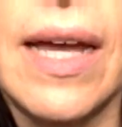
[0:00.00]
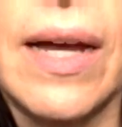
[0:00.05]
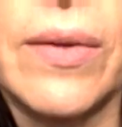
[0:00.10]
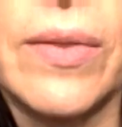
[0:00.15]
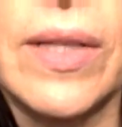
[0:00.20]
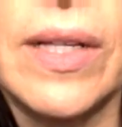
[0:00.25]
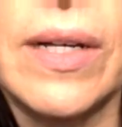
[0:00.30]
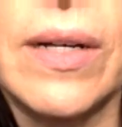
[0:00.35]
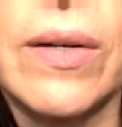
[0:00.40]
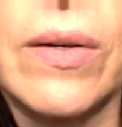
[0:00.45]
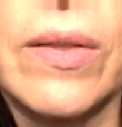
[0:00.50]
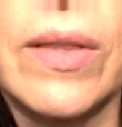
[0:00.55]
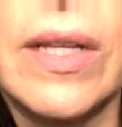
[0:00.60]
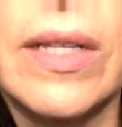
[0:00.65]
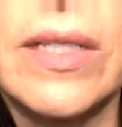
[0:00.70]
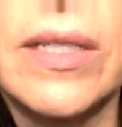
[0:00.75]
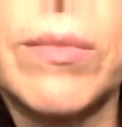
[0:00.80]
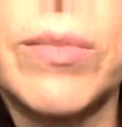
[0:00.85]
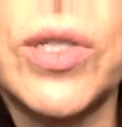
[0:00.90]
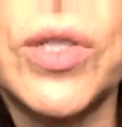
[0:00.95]
out there
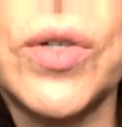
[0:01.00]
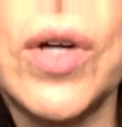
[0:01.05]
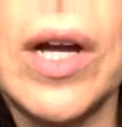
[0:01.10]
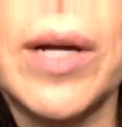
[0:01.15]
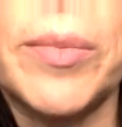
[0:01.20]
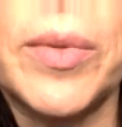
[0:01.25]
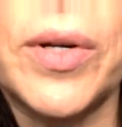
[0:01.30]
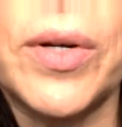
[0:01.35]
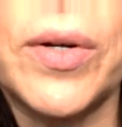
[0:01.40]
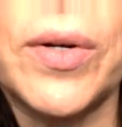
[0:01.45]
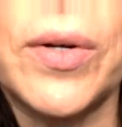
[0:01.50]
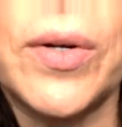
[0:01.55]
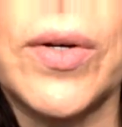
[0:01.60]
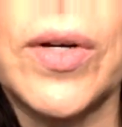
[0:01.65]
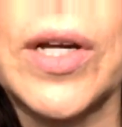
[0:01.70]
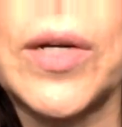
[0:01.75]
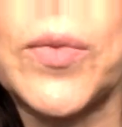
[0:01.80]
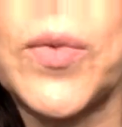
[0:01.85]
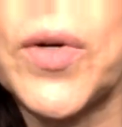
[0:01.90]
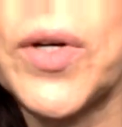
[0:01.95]
that subscribe to her
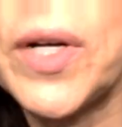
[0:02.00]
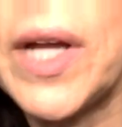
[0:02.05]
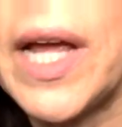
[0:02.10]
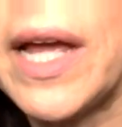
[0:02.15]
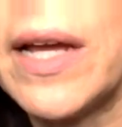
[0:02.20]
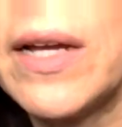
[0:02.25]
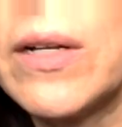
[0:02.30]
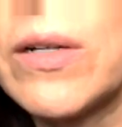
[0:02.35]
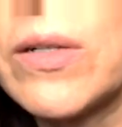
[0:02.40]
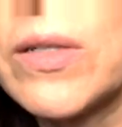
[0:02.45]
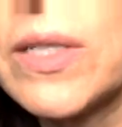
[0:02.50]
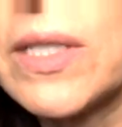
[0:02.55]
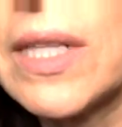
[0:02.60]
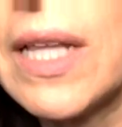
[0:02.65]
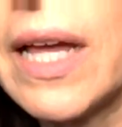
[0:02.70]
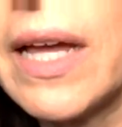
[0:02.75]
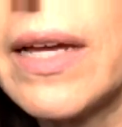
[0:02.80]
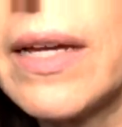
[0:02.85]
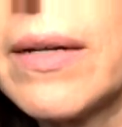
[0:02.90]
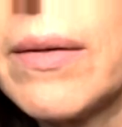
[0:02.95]
and weren't haters
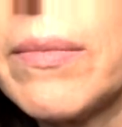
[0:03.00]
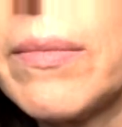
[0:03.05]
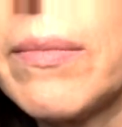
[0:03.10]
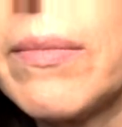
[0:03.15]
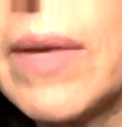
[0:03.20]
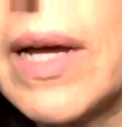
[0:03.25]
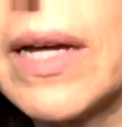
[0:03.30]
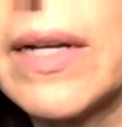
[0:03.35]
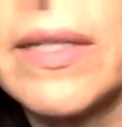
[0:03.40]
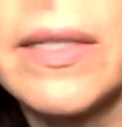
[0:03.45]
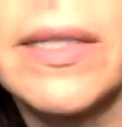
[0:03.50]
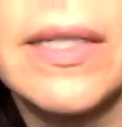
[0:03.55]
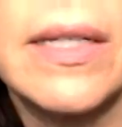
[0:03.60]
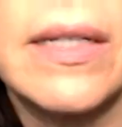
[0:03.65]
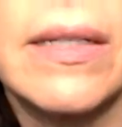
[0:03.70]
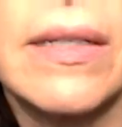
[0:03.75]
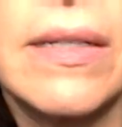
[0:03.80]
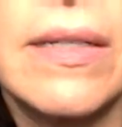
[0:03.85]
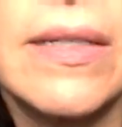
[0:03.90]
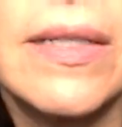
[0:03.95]
like
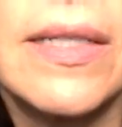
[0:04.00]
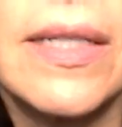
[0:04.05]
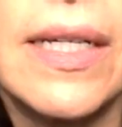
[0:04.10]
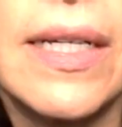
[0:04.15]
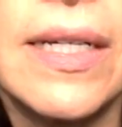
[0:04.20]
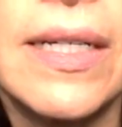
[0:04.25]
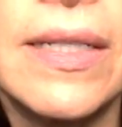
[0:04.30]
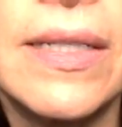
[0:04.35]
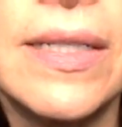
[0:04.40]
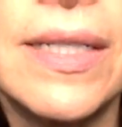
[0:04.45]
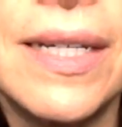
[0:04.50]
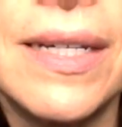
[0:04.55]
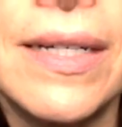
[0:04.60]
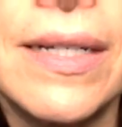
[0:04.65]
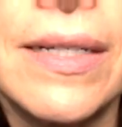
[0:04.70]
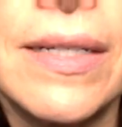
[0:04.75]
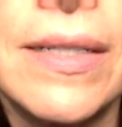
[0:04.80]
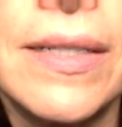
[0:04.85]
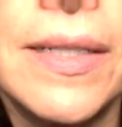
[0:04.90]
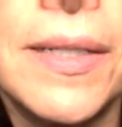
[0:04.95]
Madison Skeens
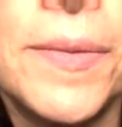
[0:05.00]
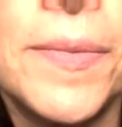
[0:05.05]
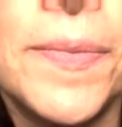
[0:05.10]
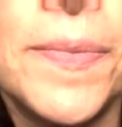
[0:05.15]
is.